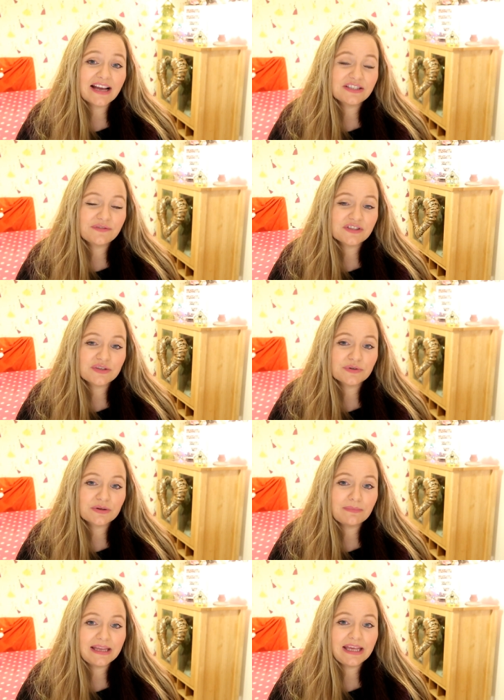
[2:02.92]
active in
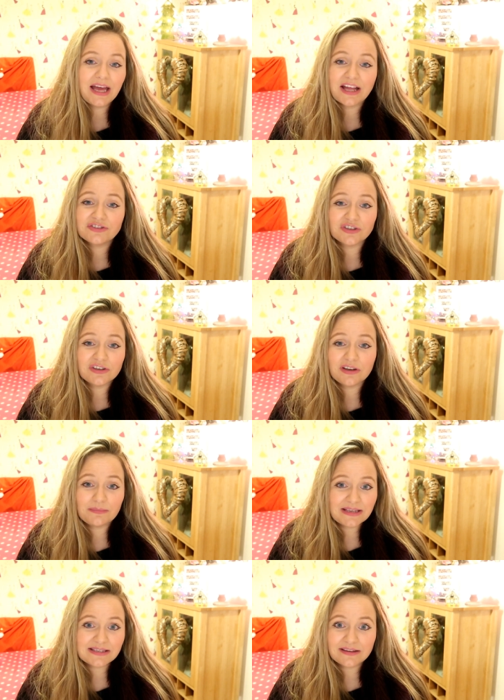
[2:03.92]
social media and doing
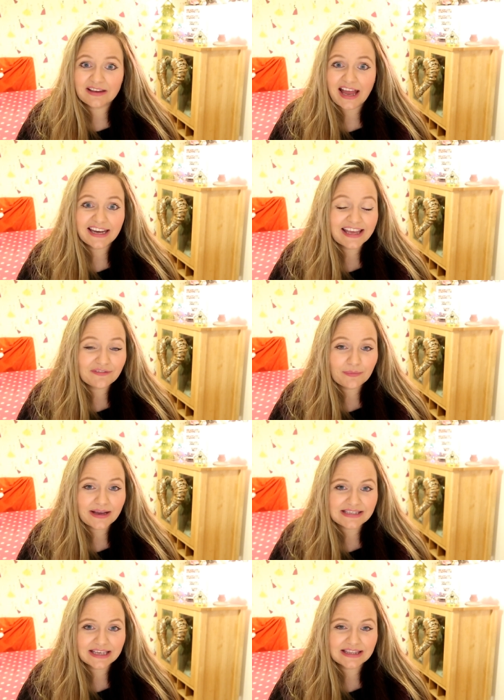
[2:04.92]
amazing kind of
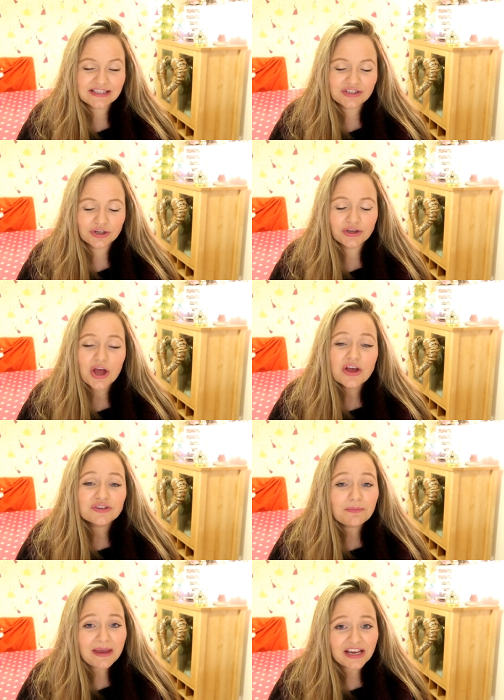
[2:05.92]
giveaways like this too.
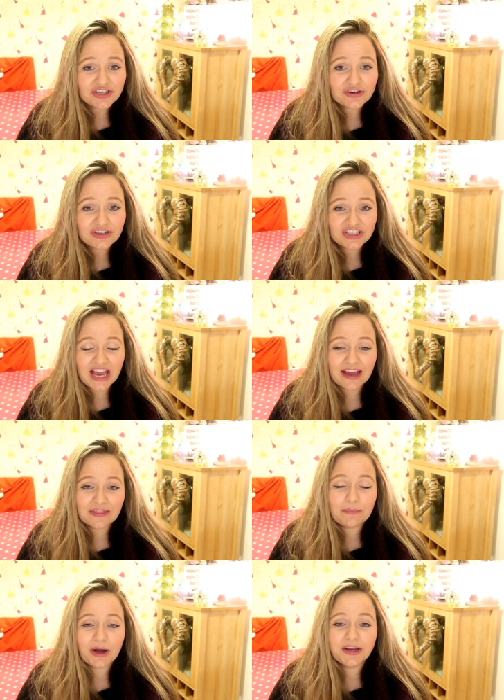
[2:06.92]
So make sure to
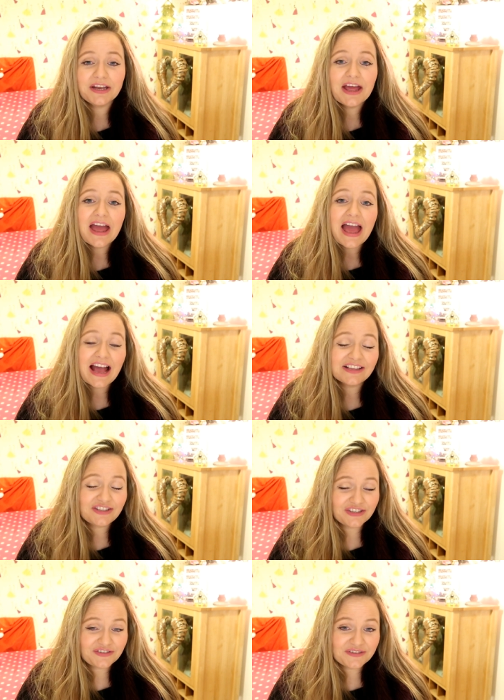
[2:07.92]
check them out
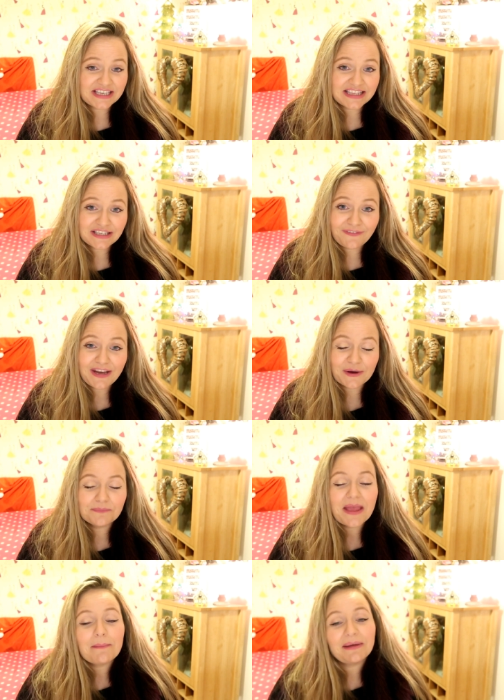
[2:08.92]
as soon as you've seen this
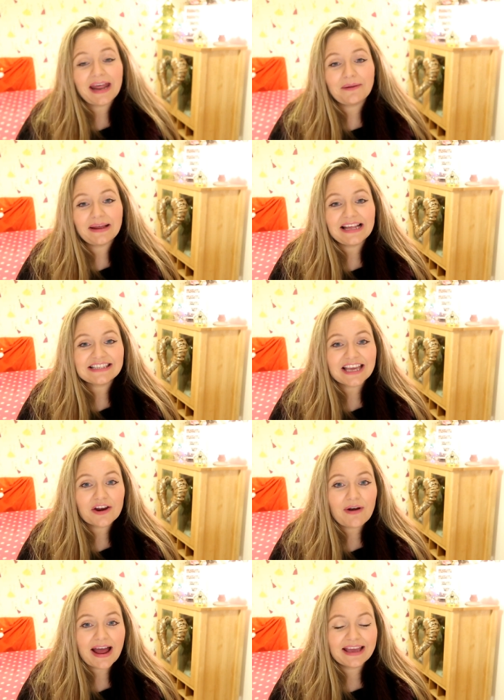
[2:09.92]
video. But anyway, let's
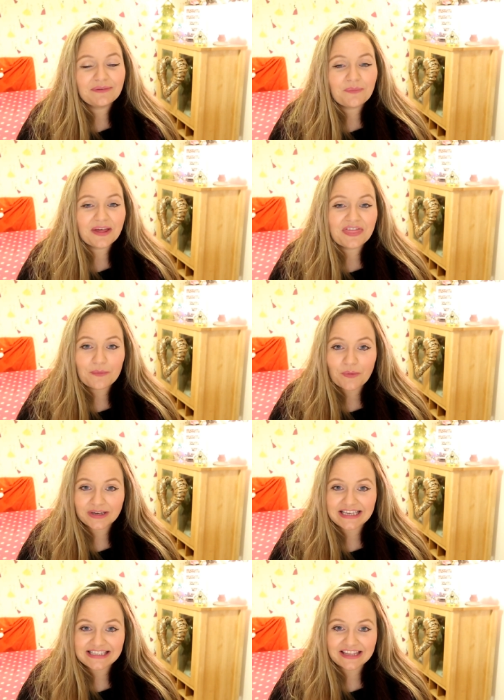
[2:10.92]
get cracking with
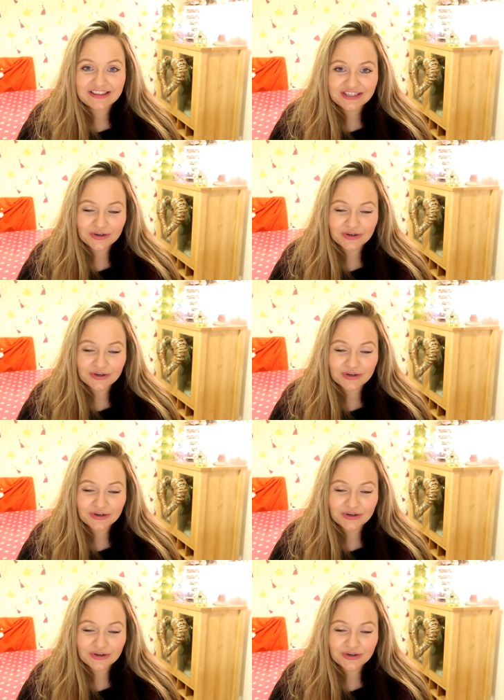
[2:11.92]
what is in the